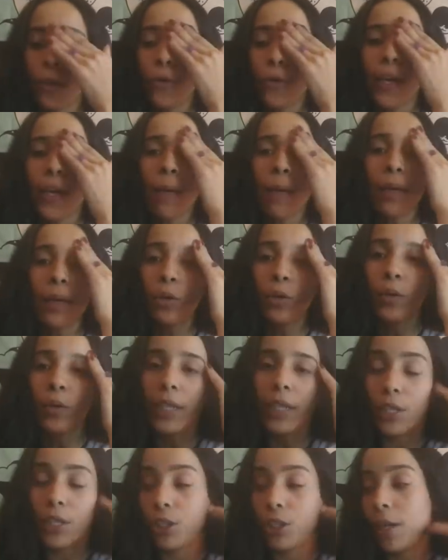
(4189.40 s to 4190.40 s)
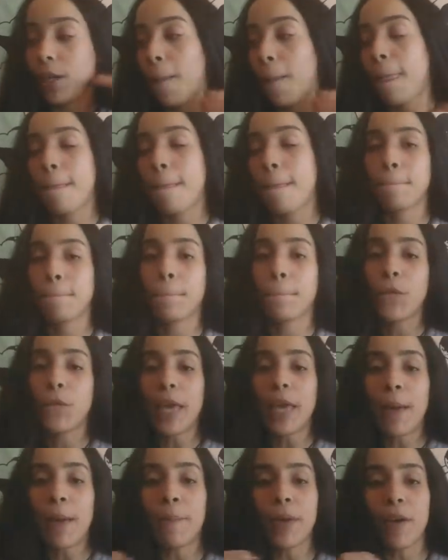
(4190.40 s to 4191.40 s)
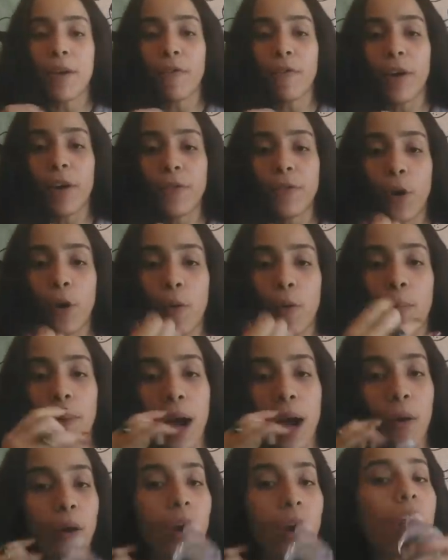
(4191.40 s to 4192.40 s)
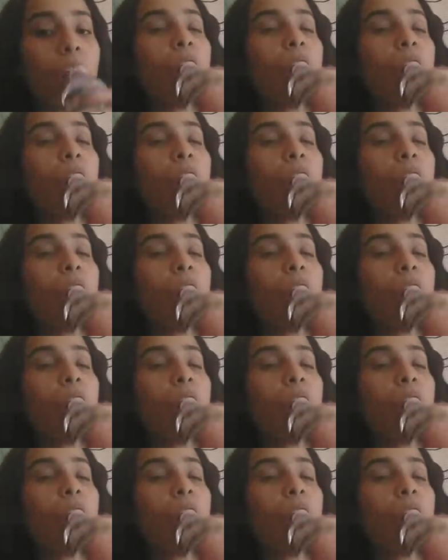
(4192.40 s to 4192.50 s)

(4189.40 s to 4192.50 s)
can't be doing that shit. You can't be afraid of your own power.